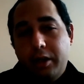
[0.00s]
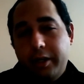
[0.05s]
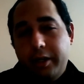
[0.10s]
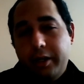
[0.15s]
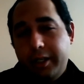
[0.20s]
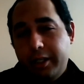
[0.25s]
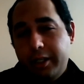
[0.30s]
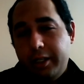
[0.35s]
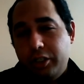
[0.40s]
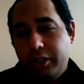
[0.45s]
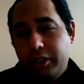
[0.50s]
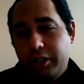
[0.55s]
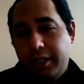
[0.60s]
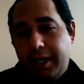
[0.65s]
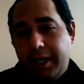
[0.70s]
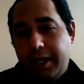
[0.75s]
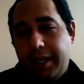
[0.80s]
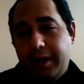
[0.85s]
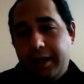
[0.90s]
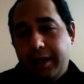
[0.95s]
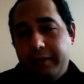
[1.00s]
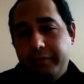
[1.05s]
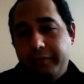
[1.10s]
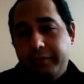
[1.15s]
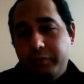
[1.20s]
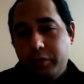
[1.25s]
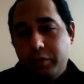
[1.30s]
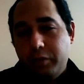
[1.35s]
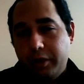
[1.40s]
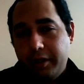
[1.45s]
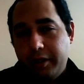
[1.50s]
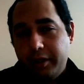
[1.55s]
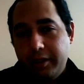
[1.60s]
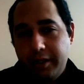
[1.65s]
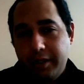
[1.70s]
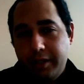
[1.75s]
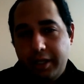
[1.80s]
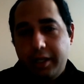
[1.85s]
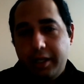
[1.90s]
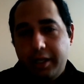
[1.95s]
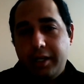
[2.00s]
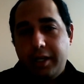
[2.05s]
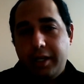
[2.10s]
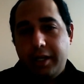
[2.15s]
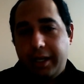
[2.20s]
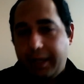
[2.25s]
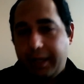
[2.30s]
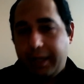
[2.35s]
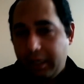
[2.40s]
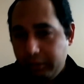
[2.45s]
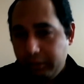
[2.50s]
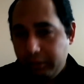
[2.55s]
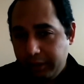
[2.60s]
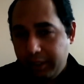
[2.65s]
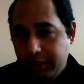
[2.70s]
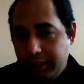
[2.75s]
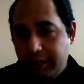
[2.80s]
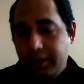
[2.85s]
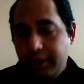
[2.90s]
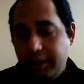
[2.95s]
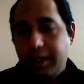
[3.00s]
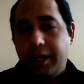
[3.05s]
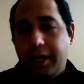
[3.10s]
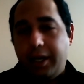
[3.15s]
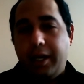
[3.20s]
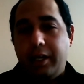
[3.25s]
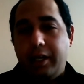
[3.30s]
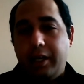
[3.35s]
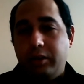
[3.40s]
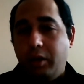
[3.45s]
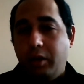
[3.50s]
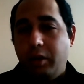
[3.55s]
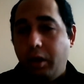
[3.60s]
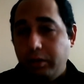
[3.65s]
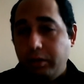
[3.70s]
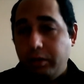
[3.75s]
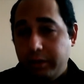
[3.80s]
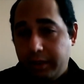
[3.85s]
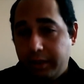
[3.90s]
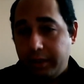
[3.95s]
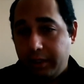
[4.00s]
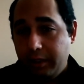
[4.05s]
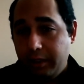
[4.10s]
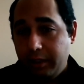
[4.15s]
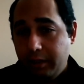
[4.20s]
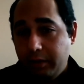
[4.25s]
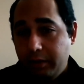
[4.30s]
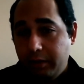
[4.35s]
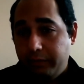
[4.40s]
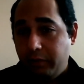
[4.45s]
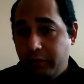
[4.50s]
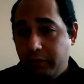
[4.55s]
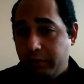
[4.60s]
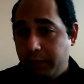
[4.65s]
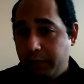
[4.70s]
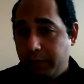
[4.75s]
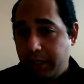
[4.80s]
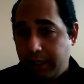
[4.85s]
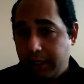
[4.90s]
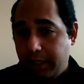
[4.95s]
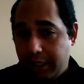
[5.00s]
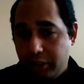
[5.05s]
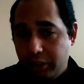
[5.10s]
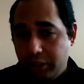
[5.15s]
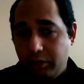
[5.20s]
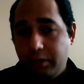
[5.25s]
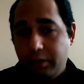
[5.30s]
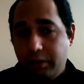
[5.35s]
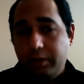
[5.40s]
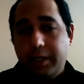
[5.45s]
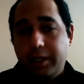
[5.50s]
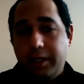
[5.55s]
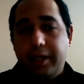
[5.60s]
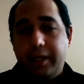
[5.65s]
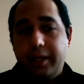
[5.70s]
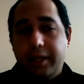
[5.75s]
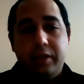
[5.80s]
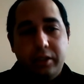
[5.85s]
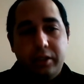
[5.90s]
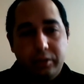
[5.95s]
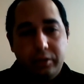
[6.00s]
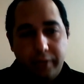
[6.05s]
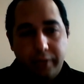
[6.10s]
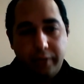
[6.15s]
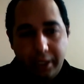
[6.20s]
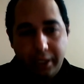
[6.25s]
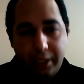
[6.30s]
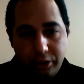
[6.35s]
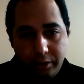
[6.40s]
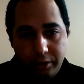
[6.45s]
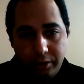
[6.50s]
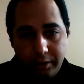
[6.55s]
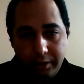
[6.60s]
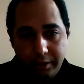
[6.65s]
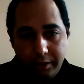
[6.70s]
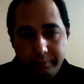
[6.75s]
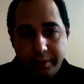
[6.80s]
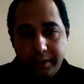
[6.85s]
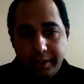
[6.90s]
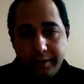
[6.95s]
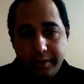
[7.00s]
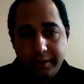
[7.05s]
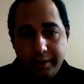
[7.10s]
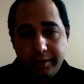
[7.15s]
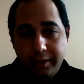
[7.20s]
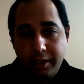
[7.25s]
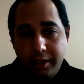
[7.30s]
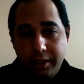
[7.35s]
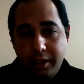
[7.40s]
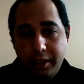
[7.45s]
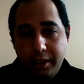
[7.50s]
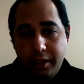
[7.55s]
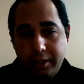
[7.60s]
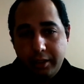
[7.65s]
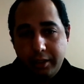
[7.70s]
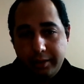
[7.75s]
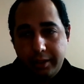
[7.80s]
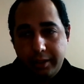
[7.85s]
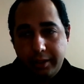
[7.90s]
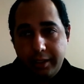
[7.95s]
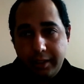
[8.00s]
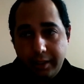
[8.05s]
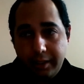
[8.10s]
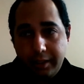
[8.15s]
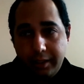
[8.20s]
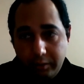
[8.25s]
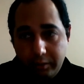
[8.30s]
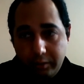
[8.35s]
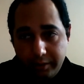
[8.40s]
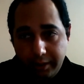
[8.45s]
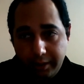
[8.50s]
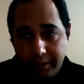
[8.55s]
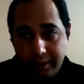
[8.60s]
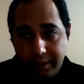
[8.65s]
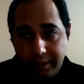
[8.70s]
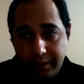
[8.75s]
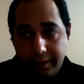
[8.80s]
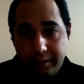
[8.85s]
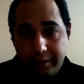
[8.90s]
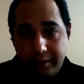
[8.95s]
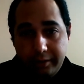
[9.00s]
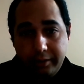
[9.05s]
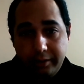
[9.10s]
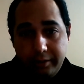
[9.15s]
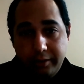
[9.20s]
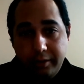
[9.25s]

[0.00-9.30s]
In addition, I have worked in accounting and auditing for many national and international companies inside and outside Canada.